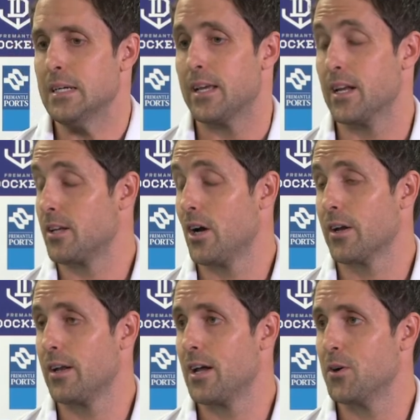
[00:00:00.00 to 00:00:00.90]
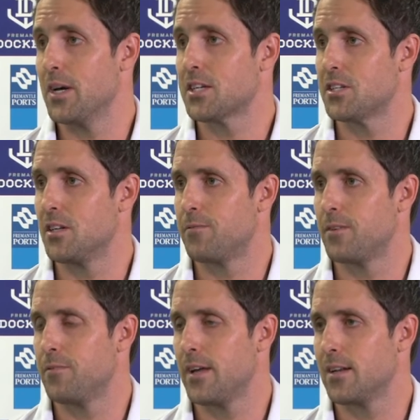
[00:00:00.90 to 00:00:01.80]
get it going in our direction.
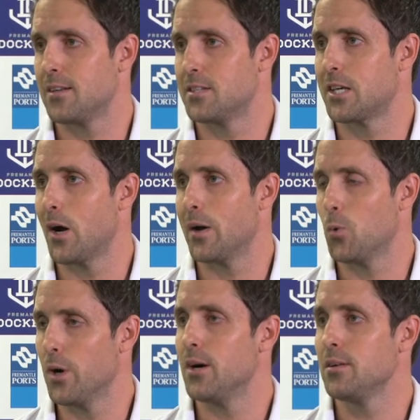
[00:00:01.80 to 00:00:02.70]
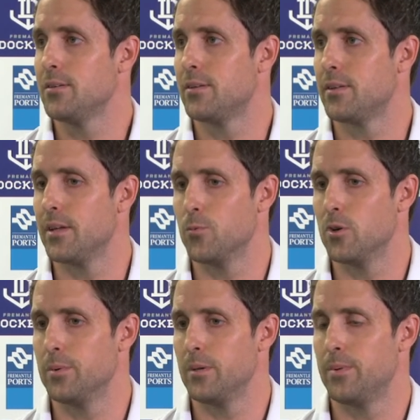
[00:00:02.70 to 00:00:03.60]
If that is going well, then
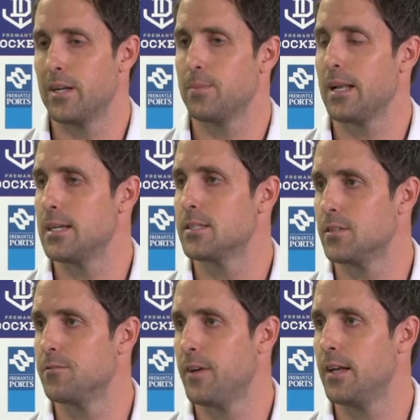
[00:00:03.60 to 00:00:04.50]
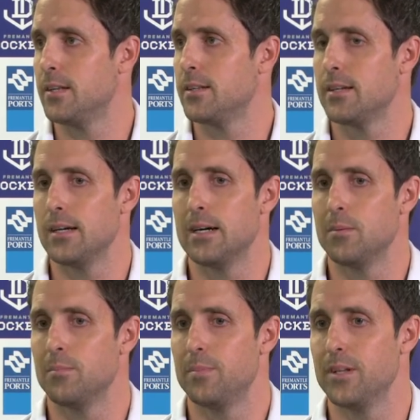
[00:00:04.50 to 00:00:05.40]
we'll be better placed to defend.
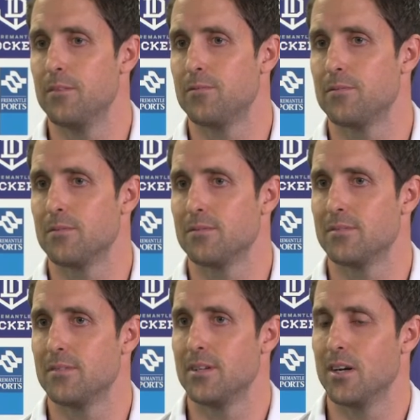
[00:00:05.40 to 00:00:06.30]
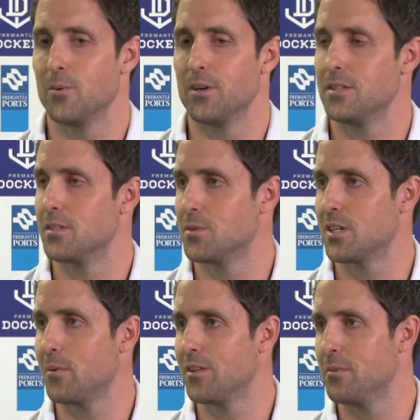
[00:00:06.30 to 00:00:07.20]
But if, you know, we're in some
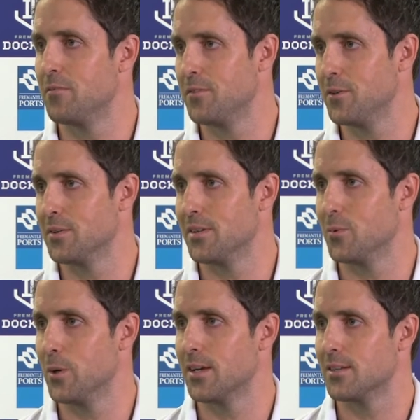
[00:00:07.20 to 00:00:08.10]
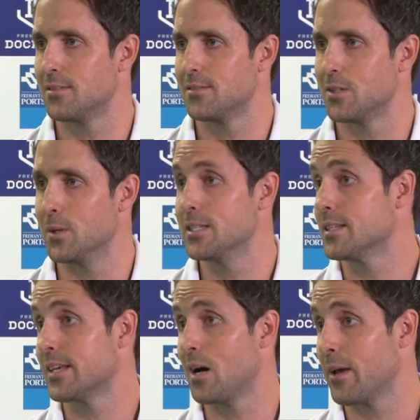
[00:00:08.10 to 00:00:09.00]
trouble in the midfield and they're winning it too
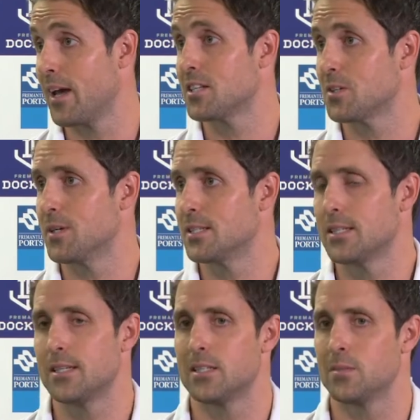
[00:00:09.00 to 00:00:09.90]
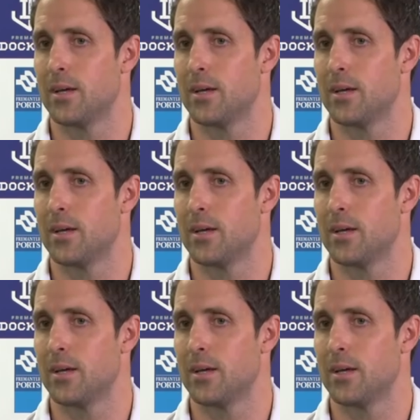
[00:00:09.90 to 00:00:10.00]
easily and coming out too easily, it doesn't